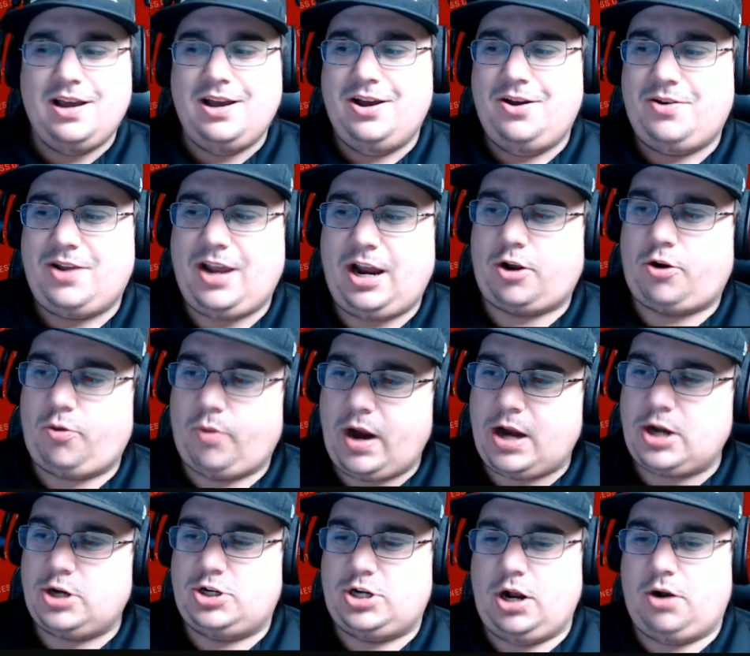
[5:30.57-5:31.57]
got a
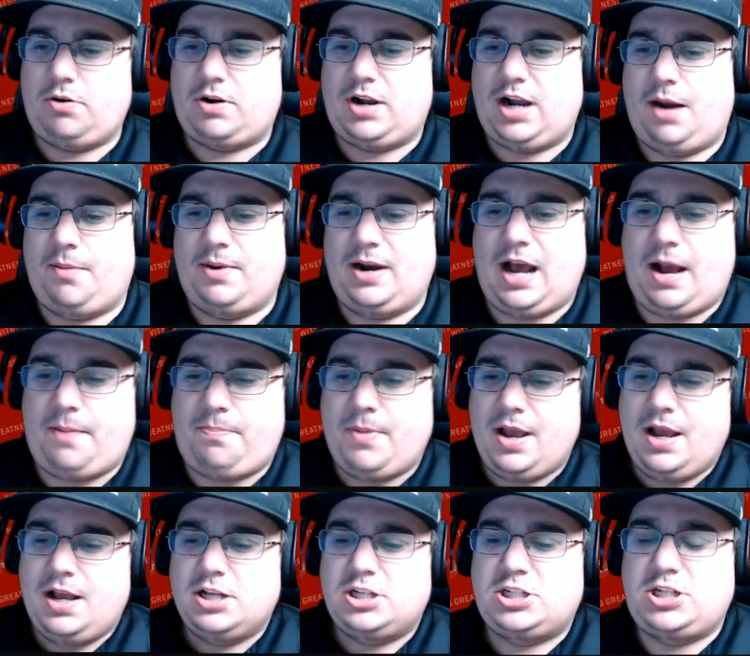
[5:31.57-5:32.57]
great show coming up.
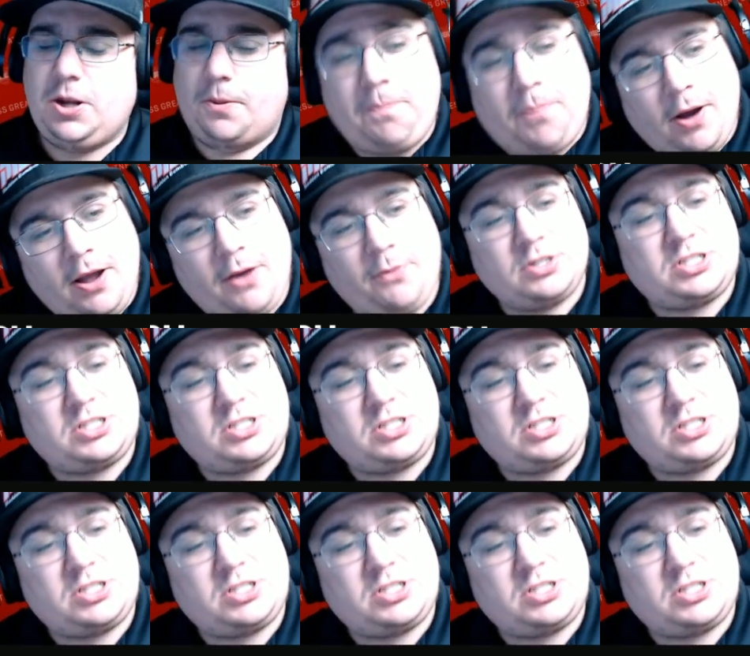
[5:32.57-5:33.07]
It